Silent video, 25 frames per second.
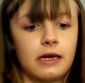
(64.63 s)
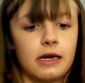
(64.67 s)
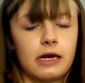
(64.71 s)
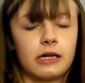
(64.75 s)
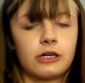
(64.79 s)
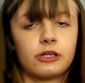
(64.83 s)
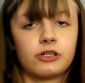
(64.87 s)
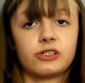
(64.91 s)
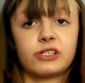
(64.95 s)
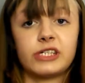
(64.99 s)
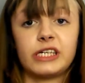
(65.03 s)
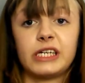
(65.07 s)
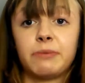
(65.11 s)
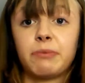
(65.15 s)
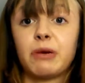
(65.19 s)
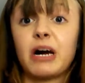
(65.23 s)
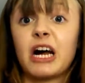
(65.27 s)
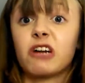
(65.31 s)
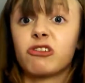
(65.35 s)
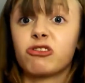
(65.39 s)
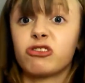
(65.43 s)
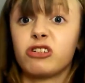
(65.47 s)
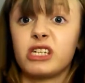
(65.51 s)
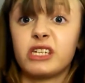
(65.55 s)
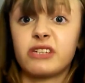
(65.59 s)
I just need
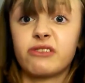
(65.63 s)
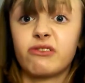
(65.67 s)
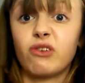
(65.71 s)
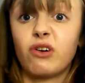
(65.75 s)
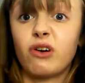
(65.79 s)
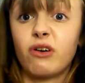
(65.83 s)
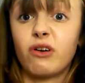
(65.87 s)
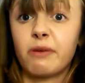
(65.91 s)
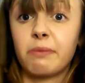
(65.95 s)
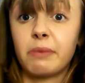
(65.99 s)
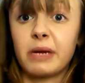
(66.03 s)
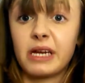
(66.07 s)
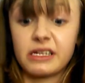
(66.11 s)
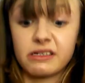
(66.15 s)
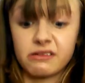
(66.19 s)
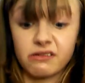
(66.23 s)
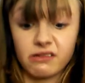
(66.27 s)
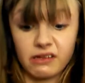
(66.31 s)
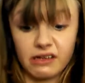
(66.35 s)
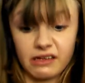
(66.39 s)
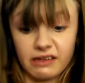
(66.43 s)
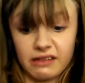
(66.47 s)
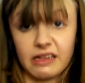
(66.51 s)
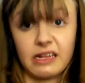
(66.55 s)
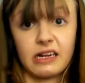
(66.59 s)
batteries for it
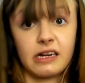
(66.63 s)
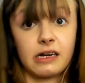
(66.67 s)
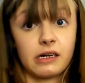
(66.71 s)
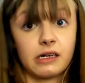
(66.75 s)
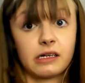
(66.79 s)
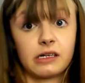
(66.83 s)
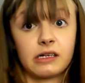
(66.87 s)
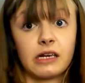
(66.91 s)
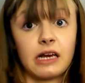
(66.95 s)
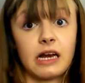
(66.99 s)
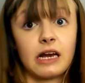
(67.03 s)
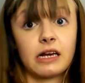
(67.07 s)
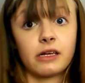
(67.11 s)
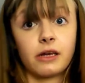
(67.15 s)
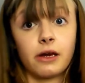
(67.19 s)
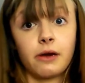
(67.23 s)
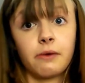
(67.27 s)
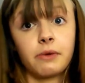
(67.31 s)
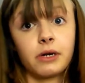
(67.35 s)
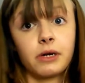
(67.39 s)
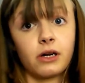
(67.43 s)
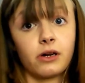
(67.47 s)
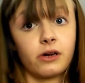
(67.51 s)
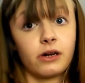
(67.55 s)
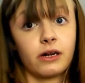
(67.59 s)
basically, and then I can get
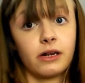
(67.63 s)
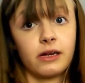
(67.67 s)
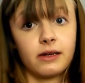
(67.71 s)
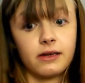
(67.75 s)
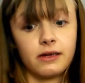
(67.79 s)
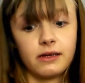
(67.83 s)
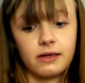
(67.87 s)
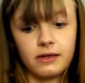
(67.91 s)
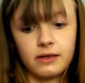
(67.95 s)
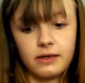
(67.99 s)
going on it.